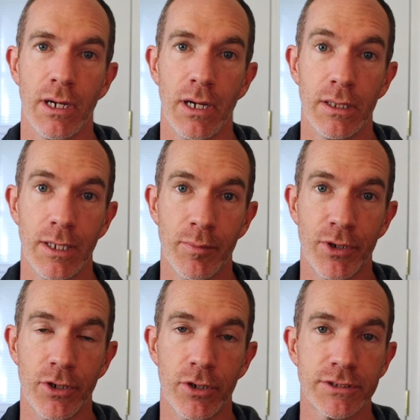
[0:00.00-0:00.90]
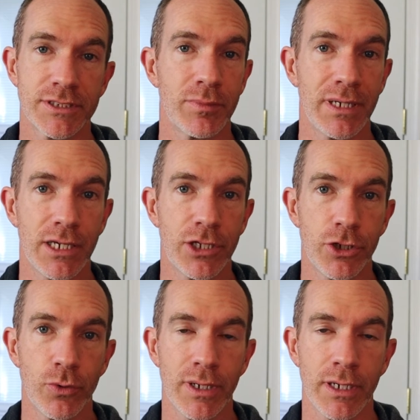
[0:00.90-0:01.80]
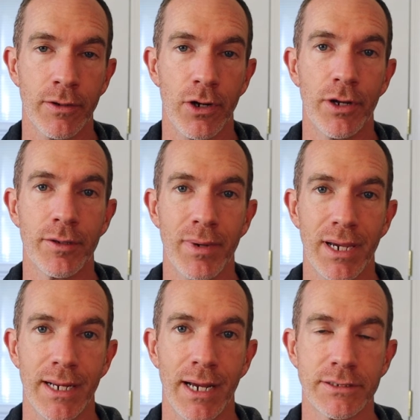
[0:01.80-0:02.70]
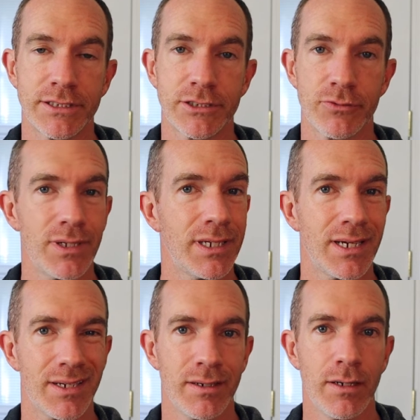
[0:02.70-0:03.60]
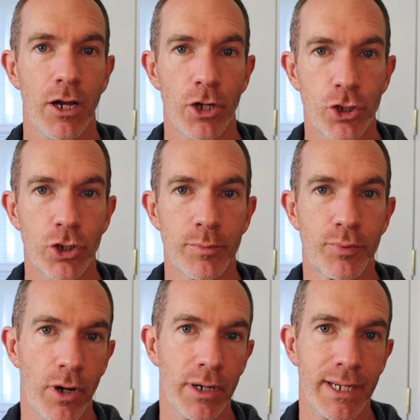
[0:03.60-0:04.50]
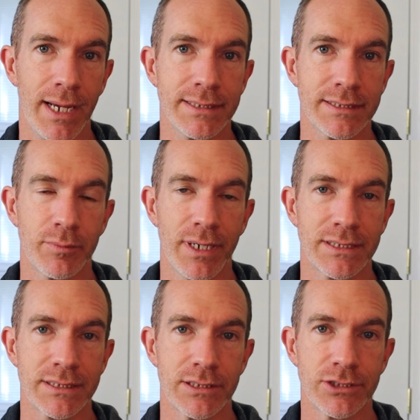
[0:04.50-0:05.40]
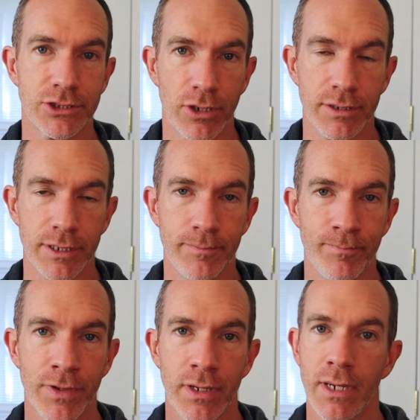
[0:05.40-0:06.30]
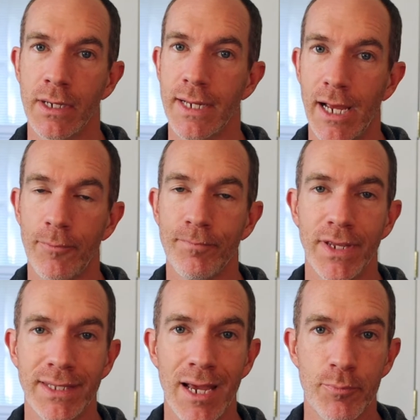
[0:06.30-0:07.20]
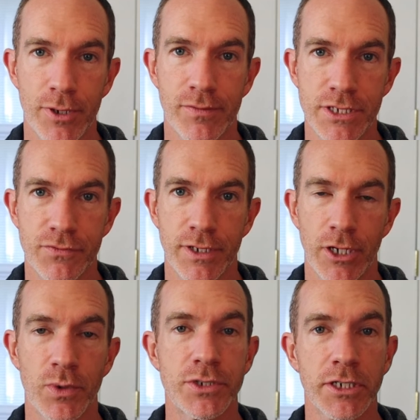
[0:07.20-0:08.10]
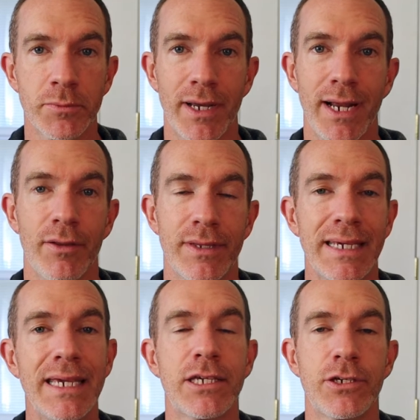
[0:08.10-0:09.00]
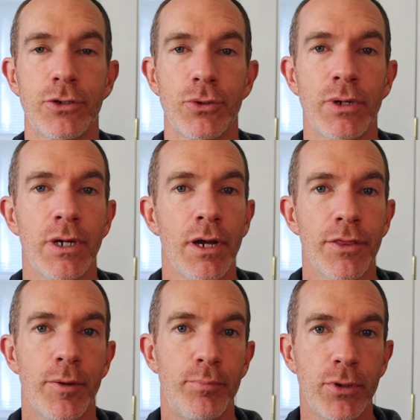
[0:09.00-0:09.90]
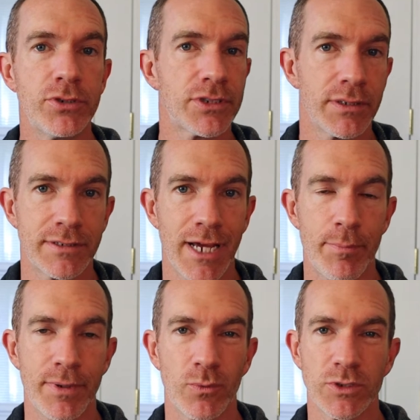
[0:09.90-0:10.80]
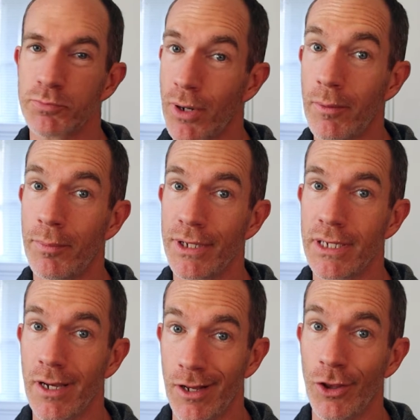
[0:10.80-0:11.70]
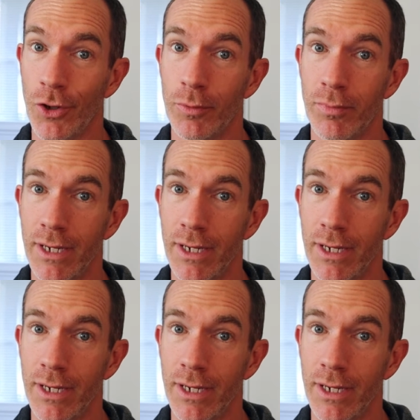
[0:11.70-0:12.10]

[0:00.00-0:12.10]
a limiter, some EQing on the main outs to really get a good broadcast mix started. Now, in that previous video, we talked about how the EQ, the boost on the top end, was probably a little